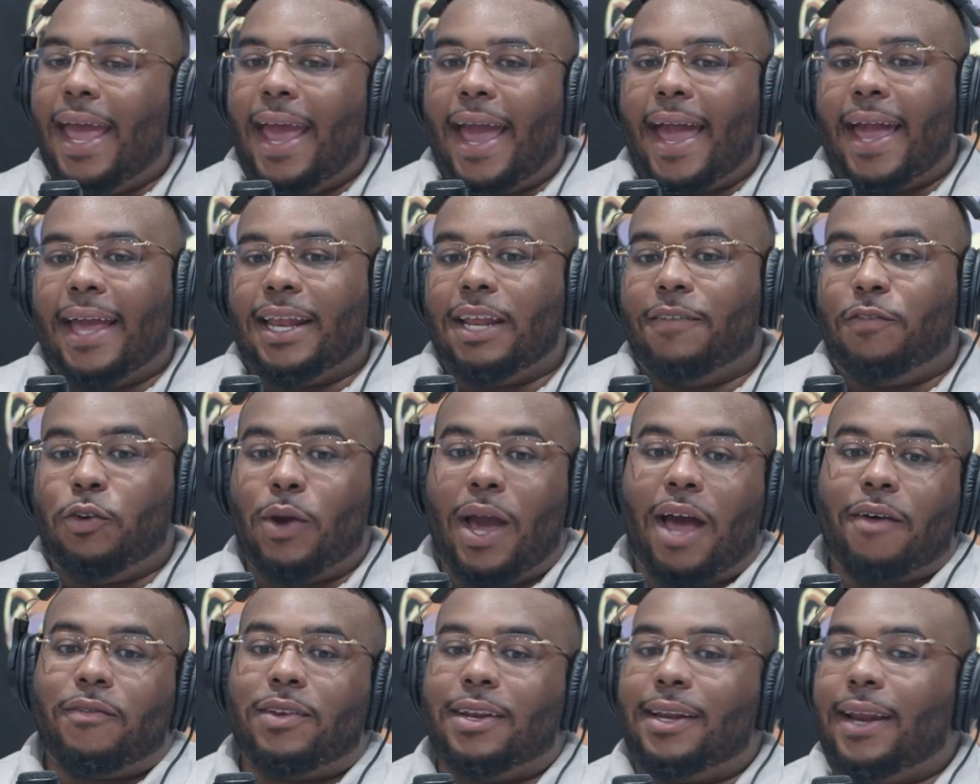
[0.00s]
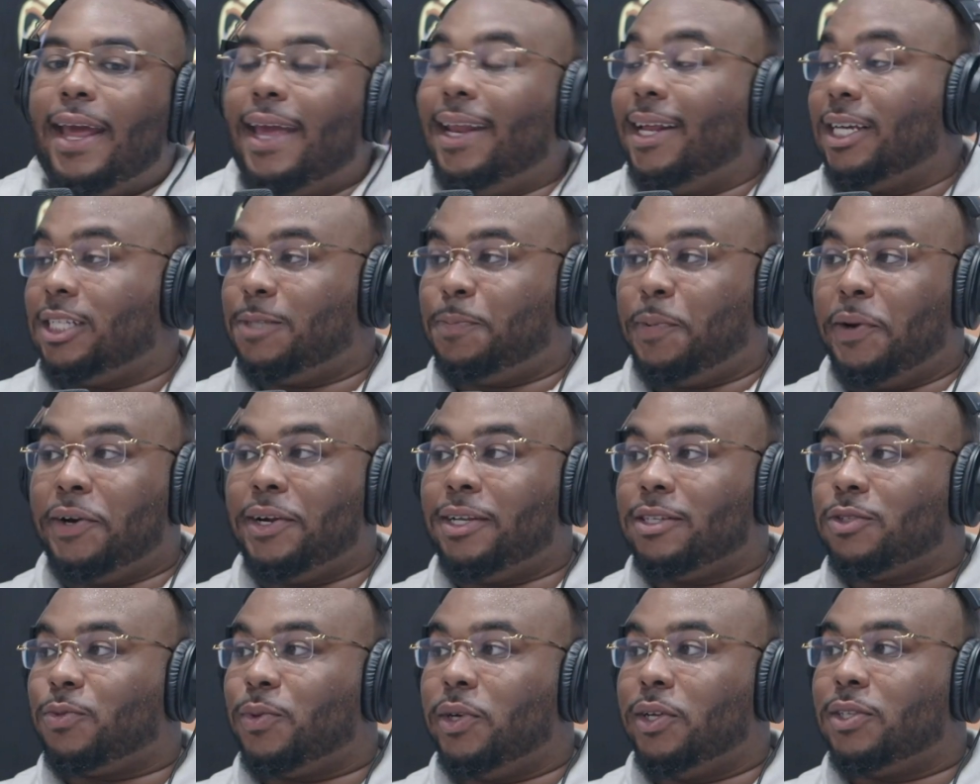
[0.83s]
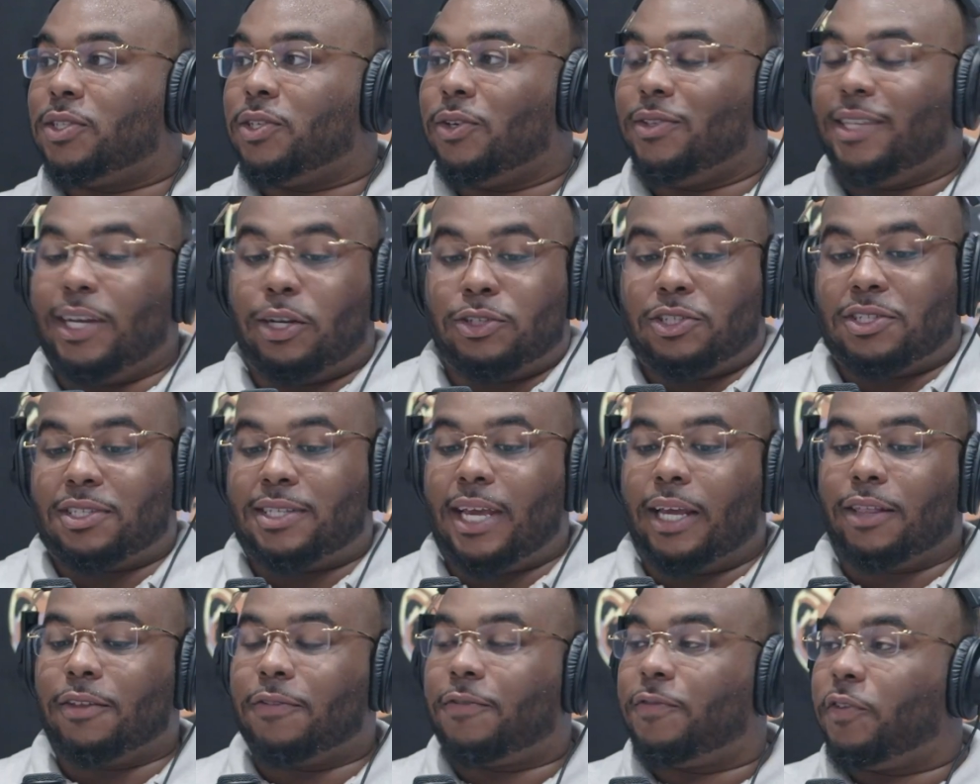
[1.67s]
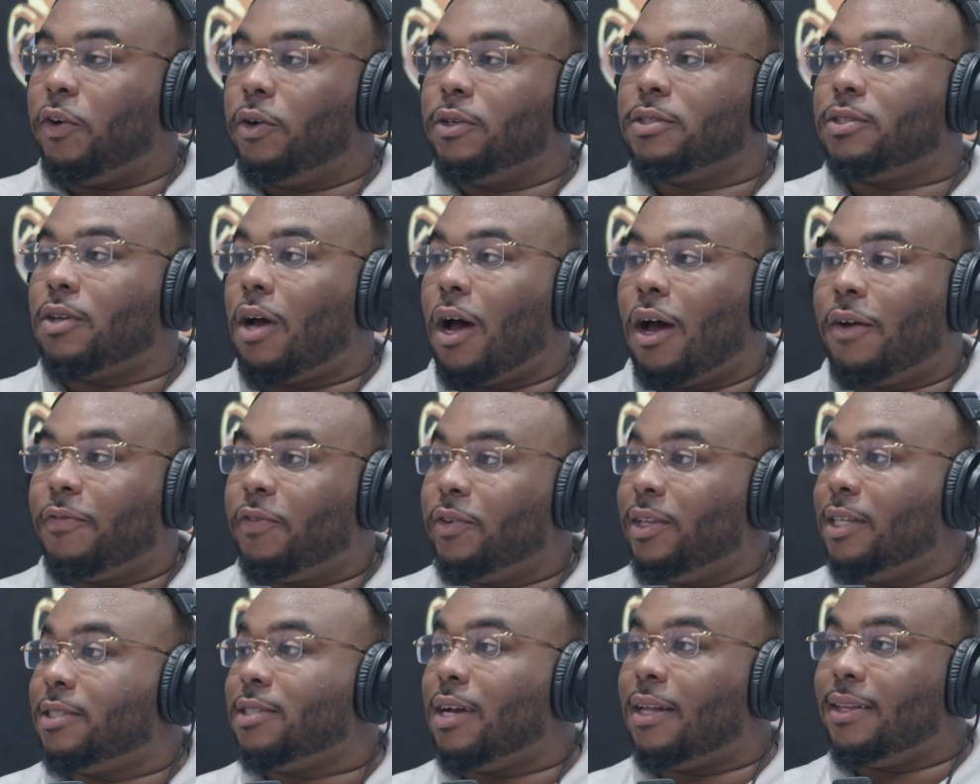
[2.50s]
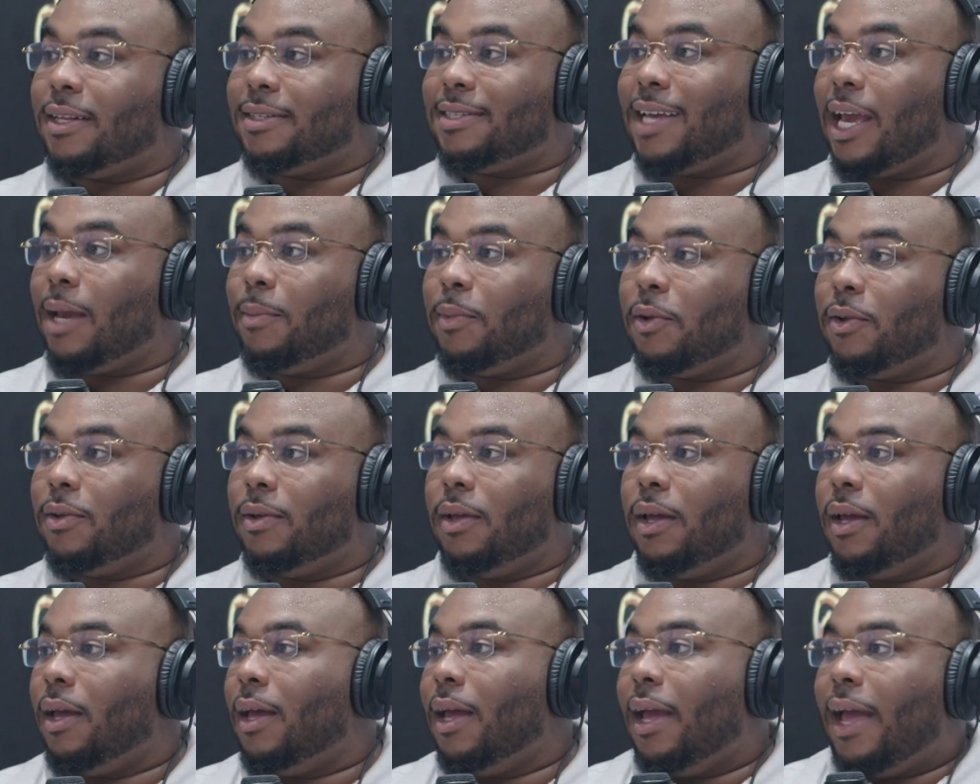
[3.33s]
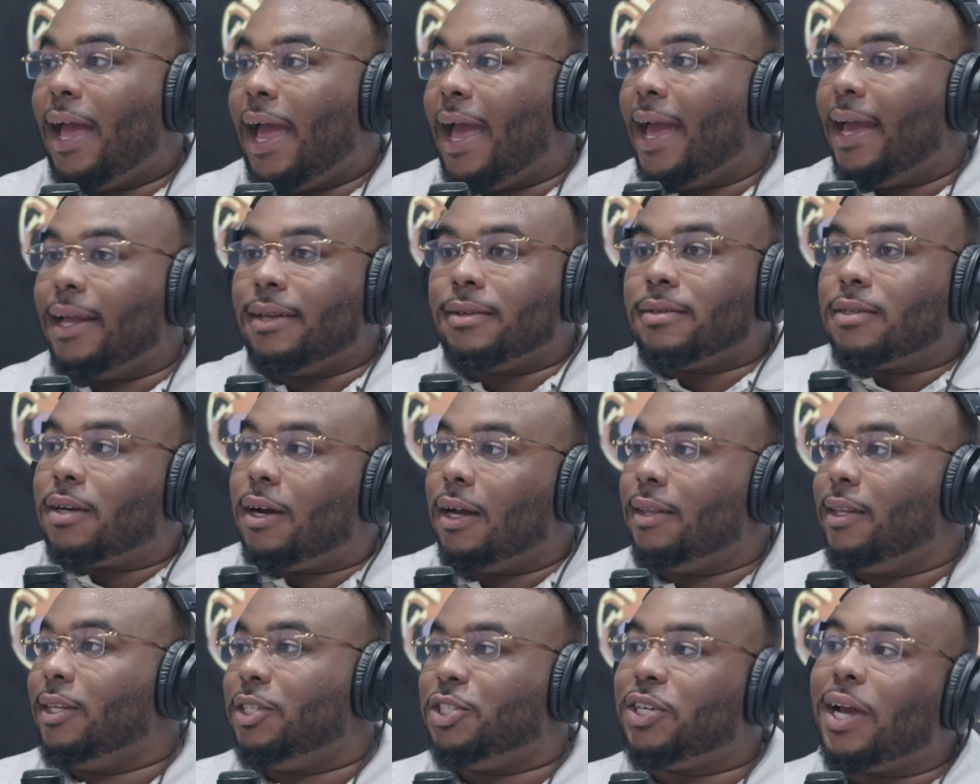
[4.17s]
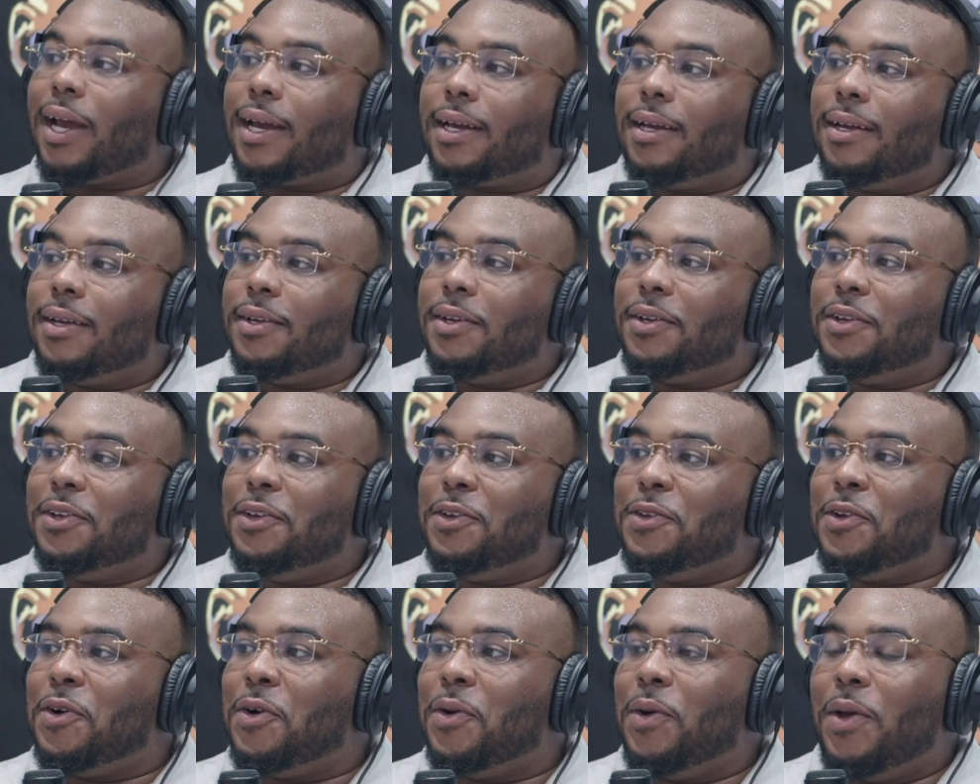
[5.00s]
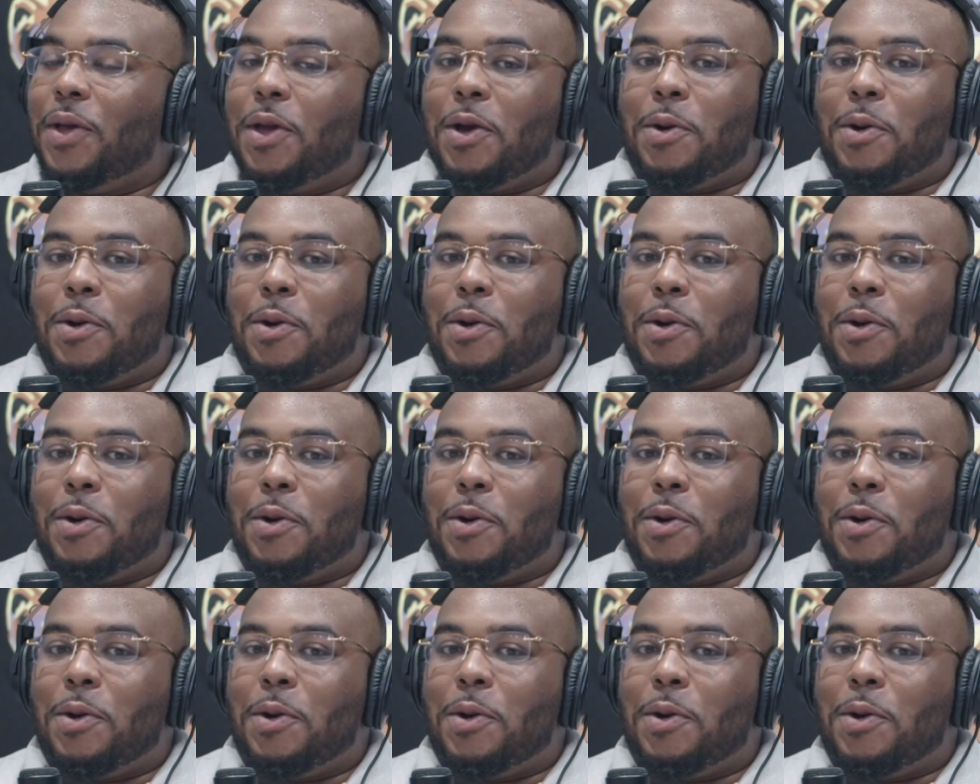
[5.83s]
And if you have an experienced realtor, they'll just take the first offer that's on the table and cut the check. You know,